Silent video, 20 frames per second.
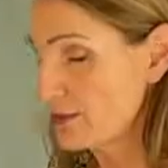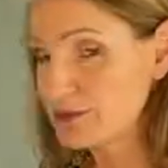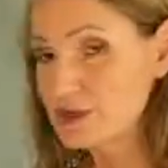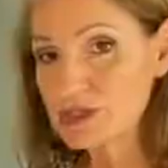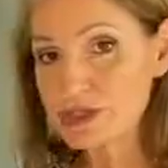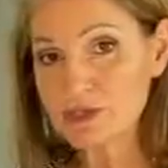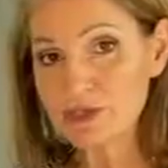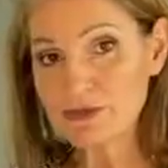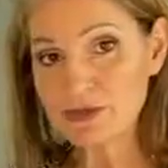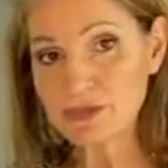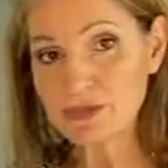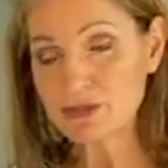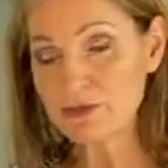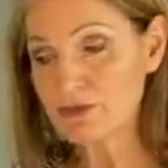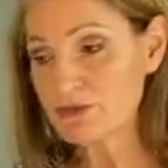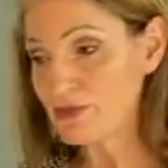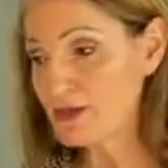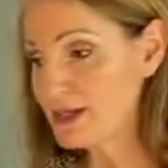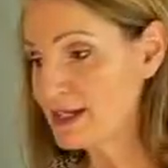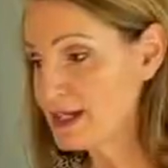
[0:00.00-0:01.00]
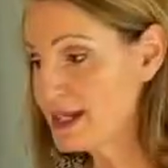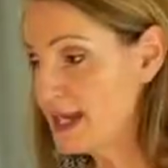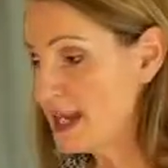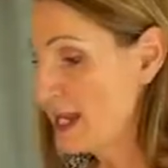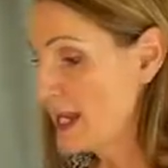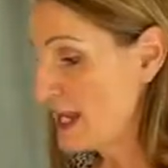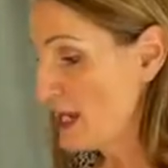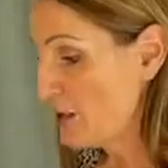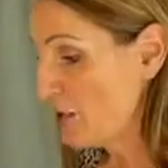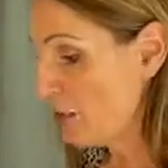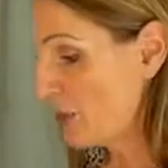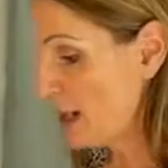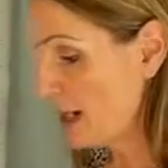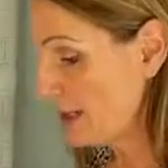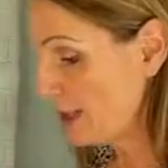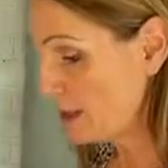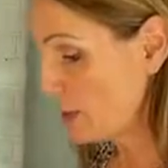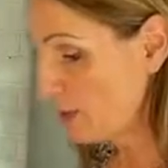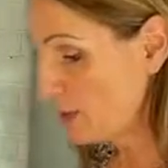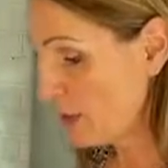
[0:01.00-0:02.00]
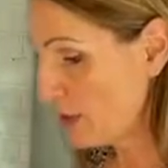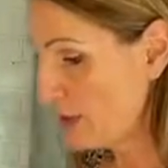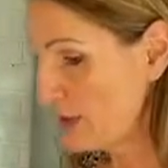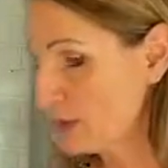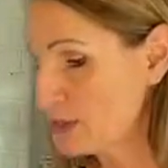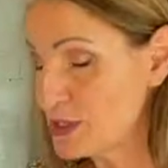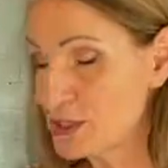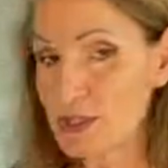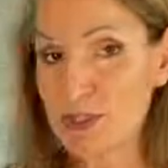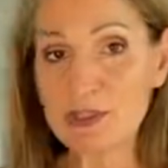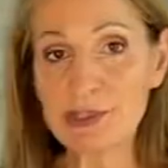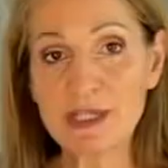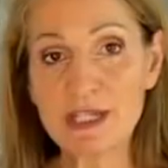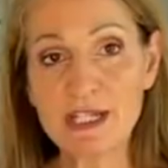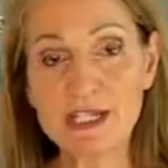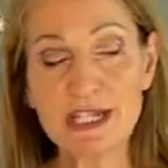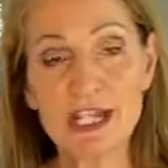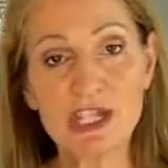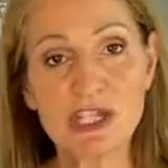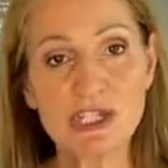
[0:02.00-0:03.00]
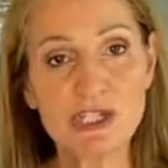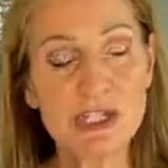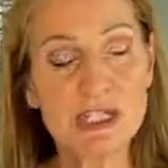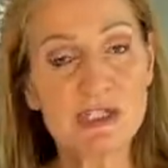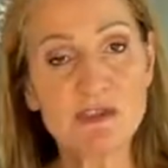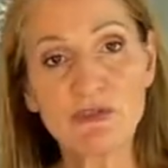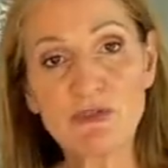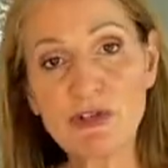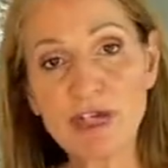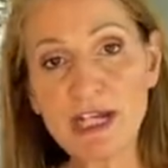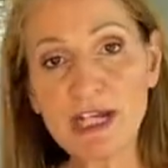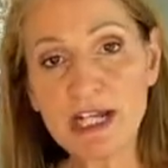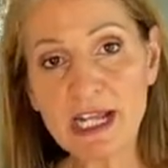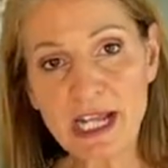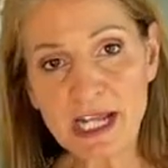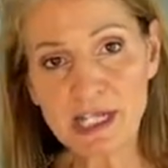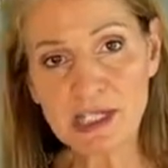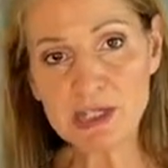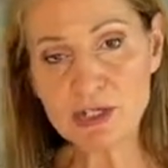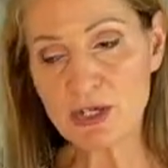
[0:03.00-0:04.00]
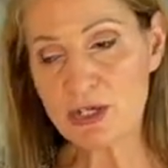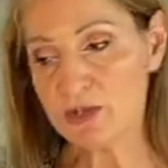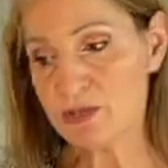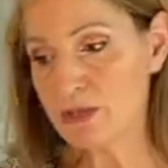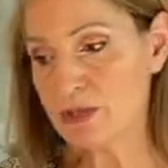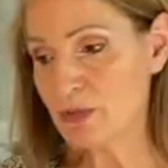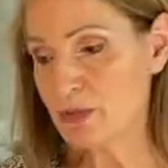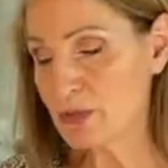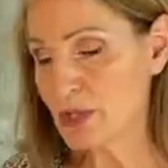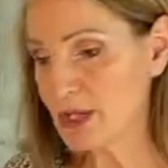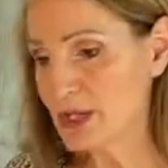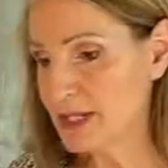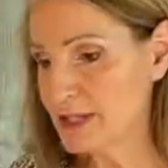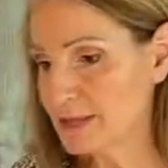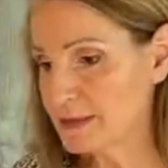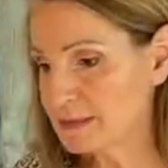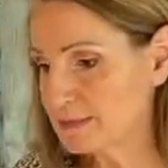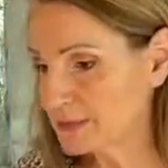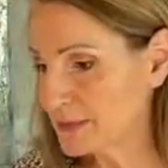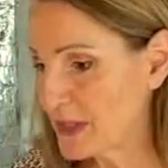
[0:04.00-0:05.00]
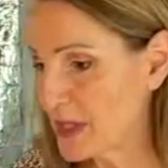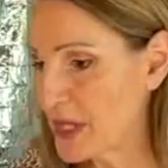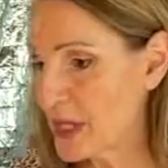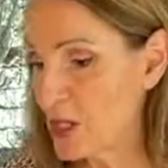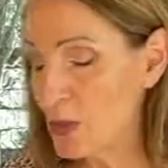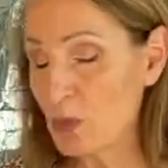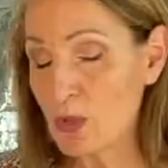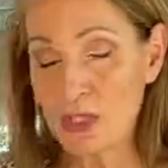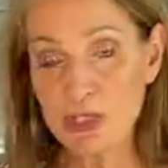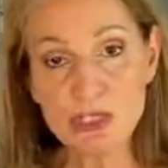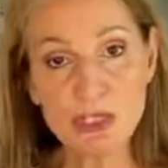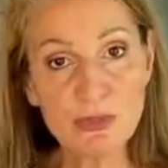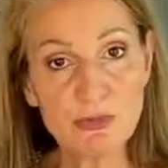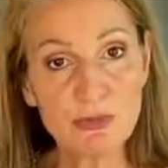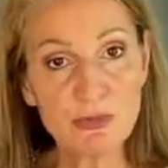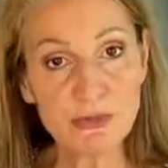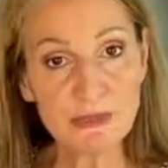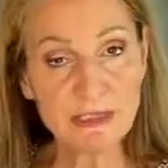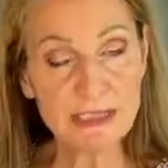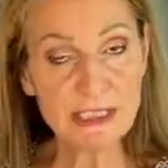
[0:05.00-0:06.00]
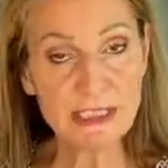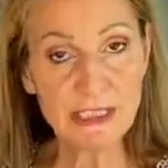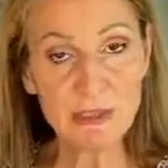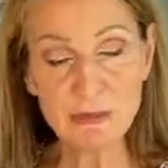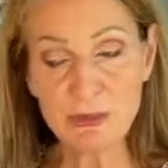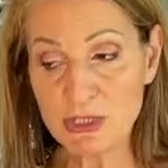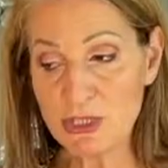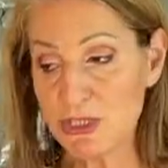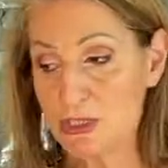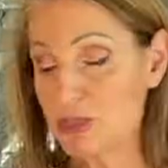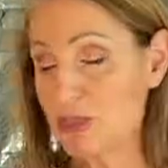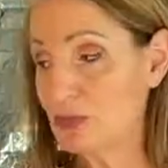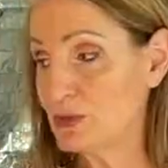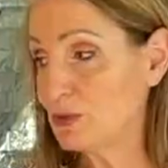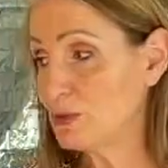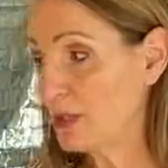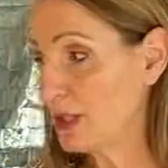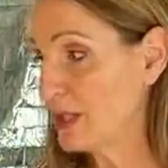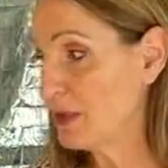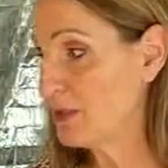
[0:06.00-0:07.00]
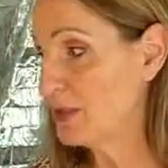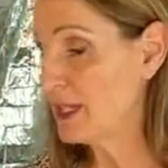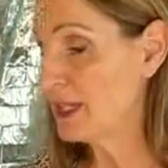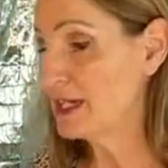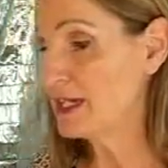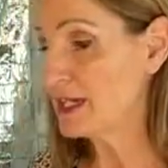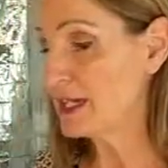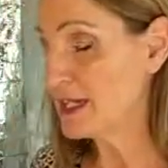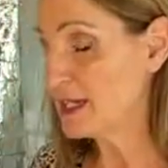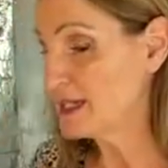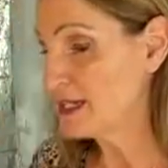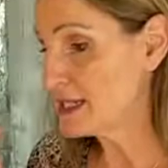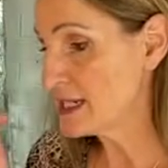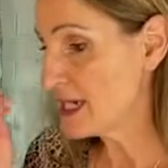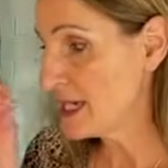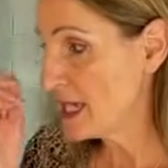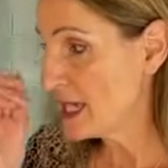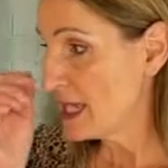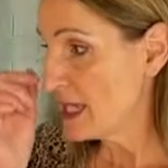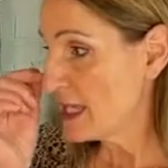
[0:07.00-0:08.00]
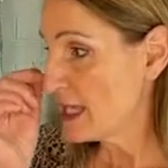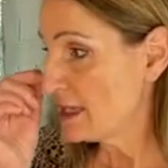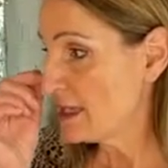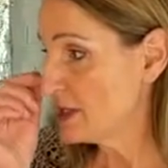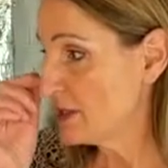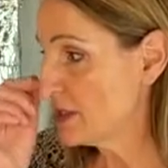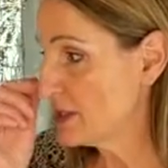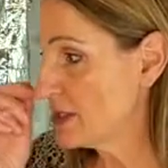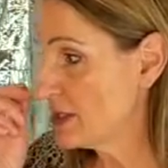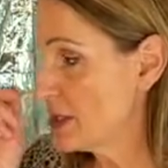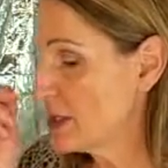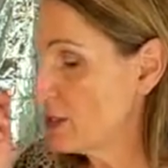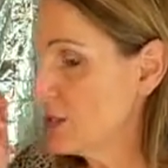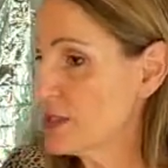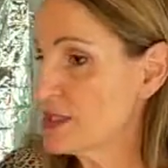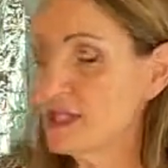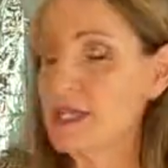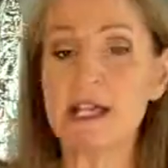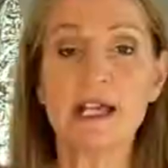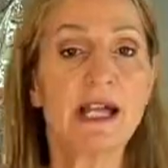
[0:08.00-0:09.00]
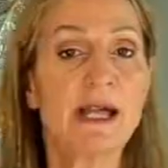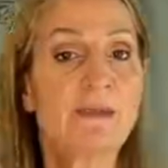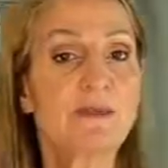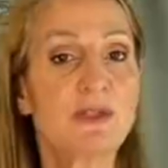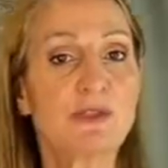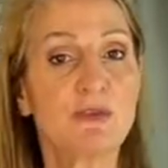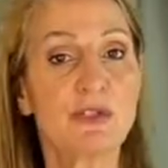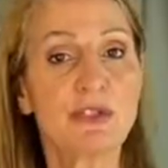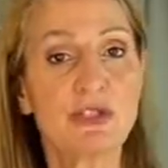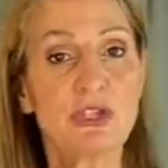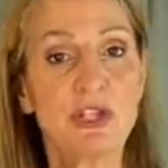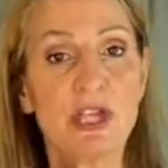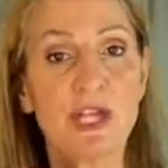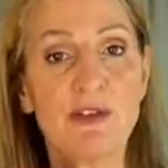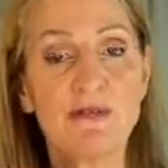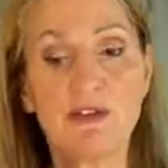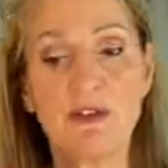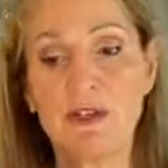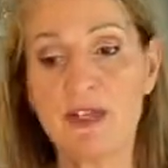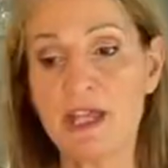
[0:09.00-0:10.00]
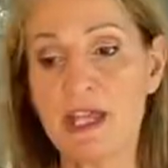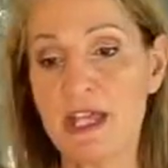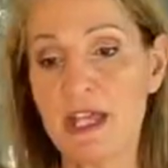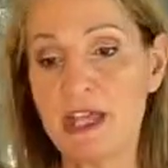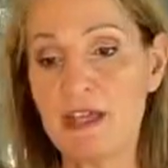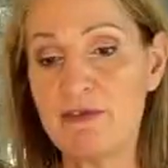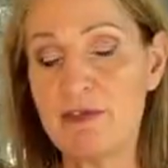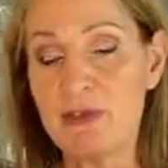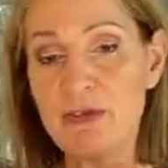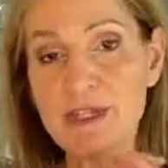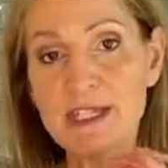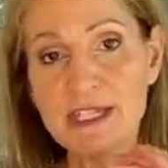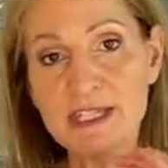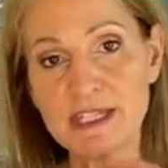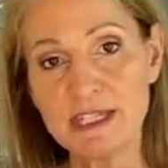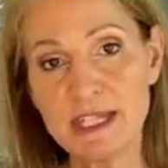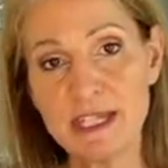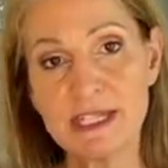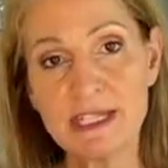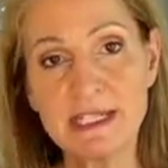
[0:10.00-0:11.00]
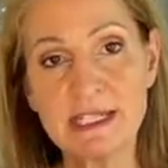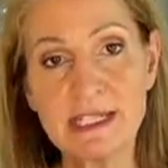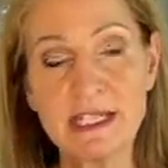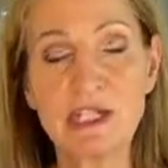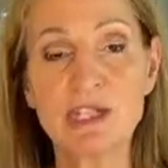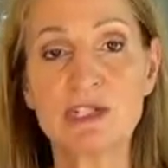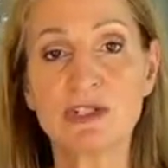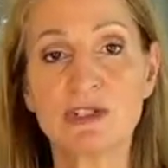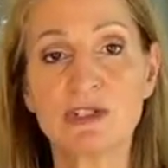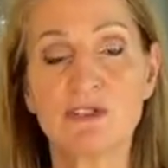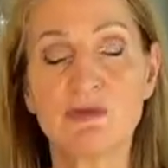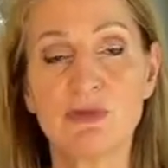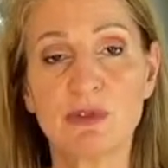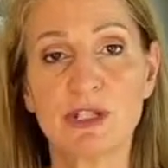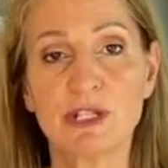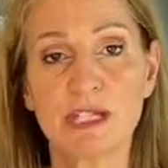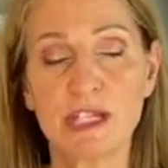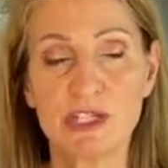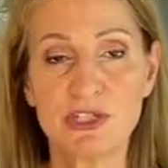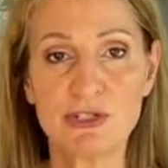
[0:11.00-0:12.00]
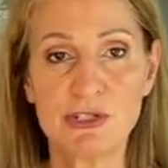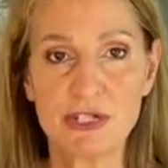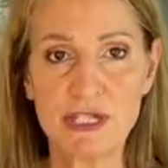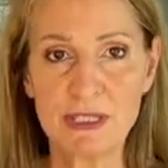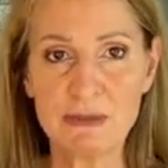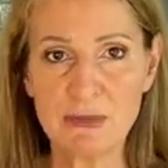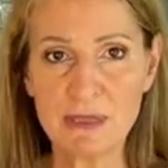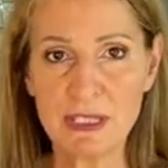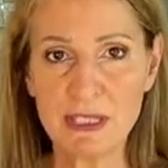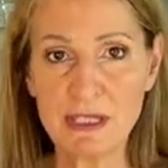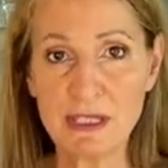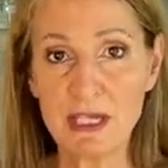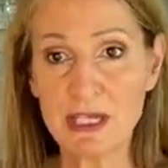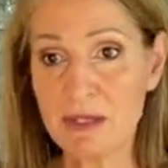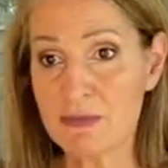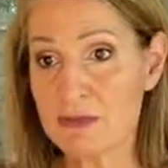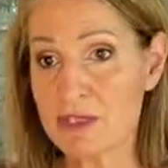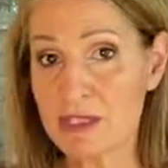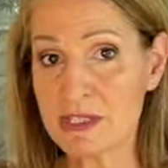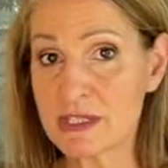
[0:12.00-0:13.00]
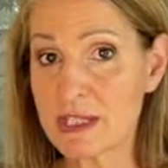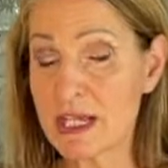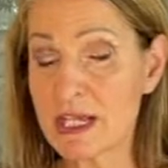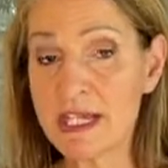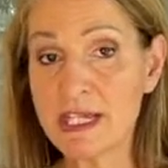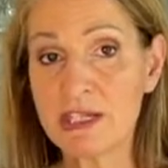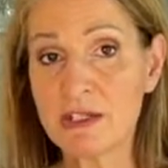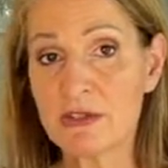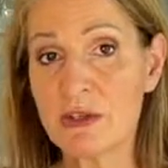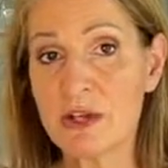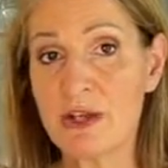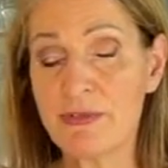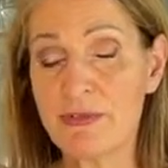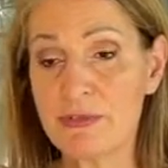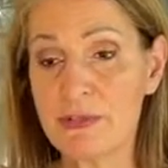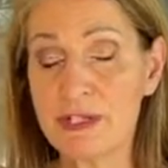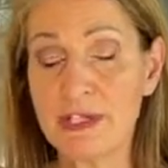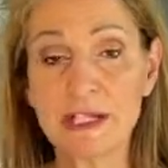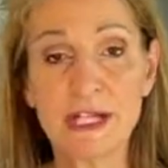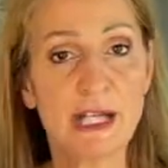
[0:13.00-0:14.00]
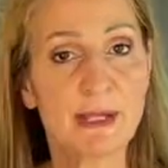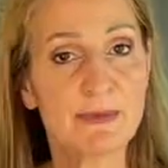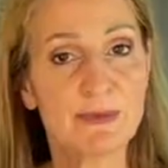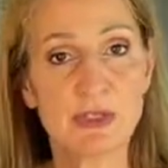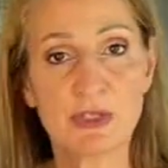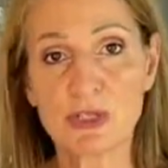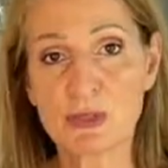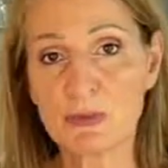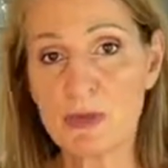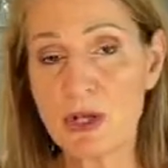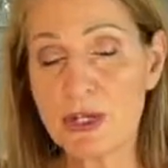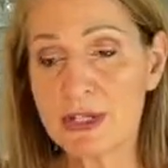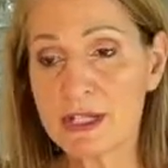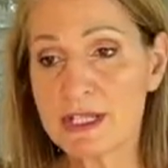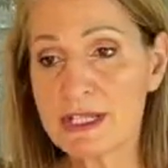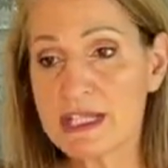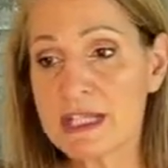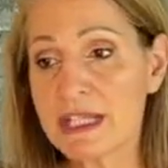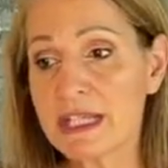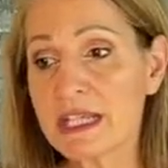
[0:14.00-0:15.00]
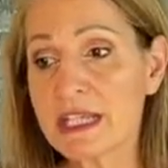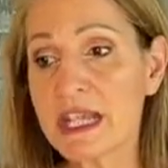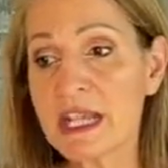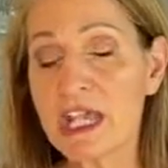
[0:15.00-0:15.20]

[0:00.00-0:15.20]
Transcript: sort of chiffon right at the bottom, so that it actually is very light on the bride. What you will need when you do wedding gowns, it also helps when you have a very set niche of what it is you're going to be designing and offering. It helps with your marketing.